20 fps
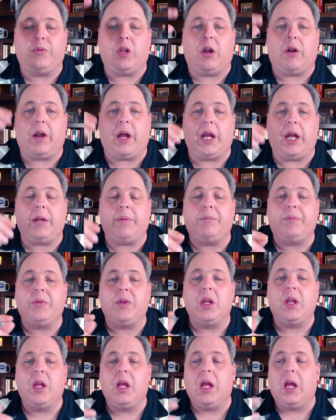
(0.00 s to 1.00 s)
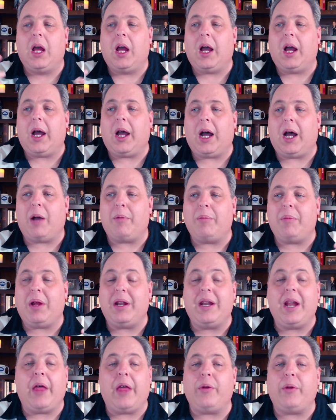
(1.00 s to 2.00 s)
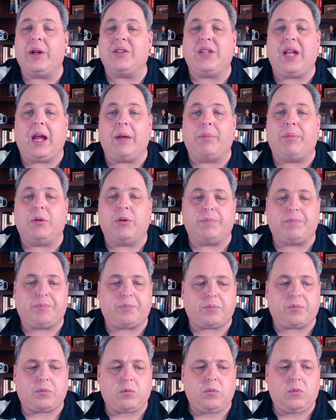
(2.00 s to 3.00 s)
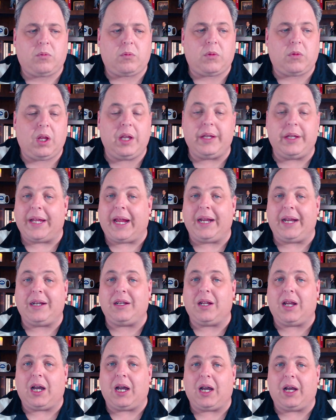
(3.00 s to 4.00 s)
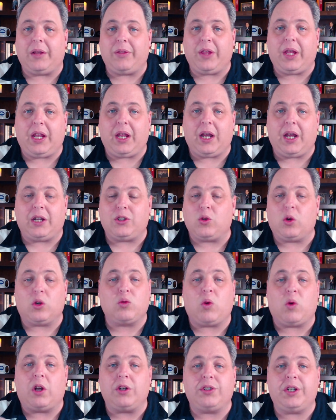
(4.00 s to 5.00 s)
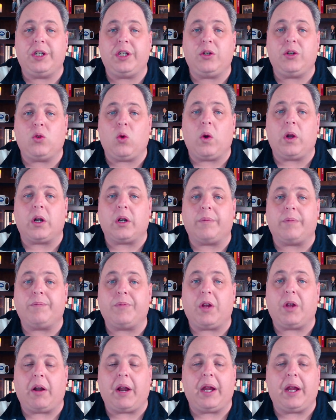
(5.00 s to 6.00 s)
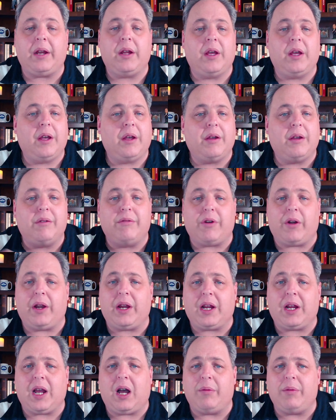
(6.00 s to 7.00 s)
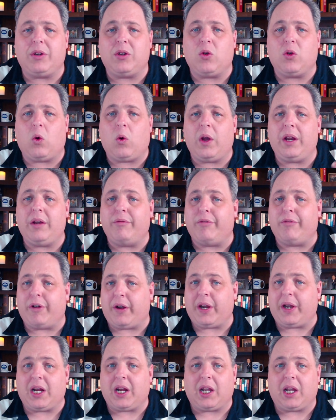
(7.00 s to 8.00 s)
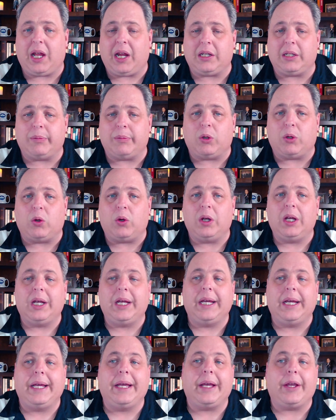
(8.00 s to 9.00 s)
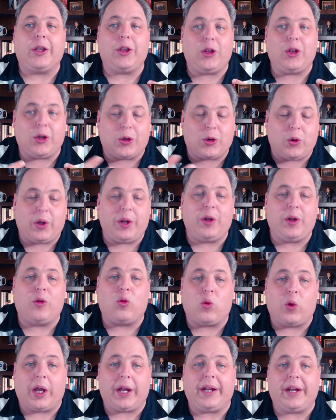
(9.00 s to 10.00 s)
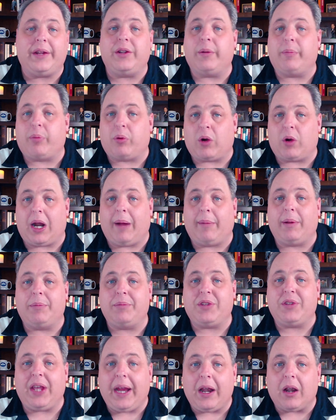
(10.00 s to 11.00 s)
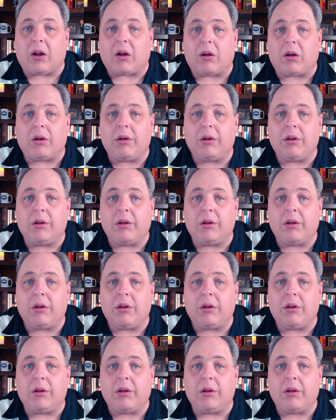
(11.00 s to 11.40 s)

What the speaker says: All right. Another example, the George Washington quarter. All right. Very common coin, very collectible. You're going to run into problems here.